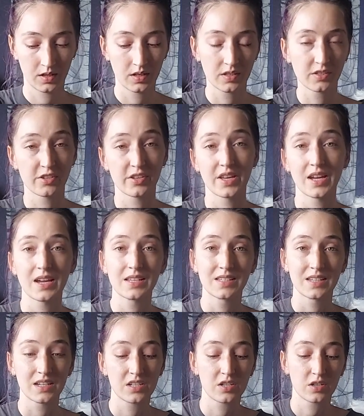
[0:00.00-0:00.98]
So like I
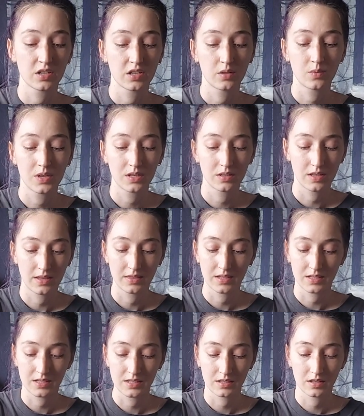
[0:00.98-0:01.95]
said, you're gonna want to let
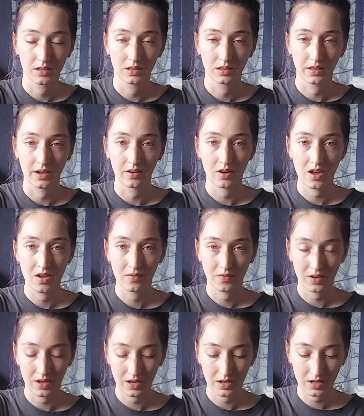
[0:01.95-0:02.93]
this
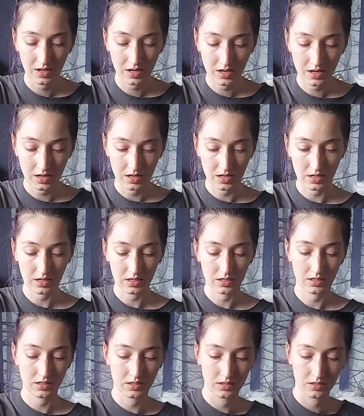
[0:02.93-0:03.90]
clarify
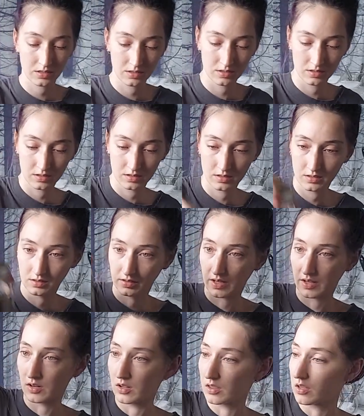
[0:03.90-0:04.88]
and
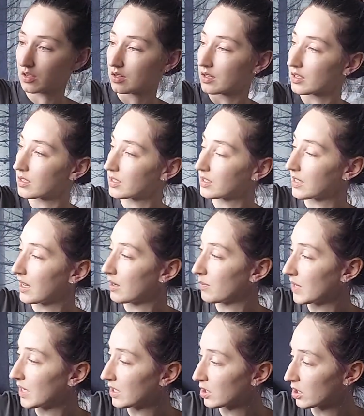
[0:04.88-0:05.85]
let all the
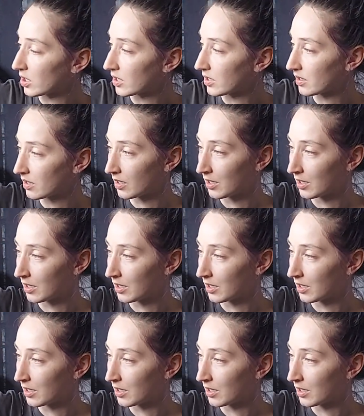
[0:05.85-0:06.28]
sediment just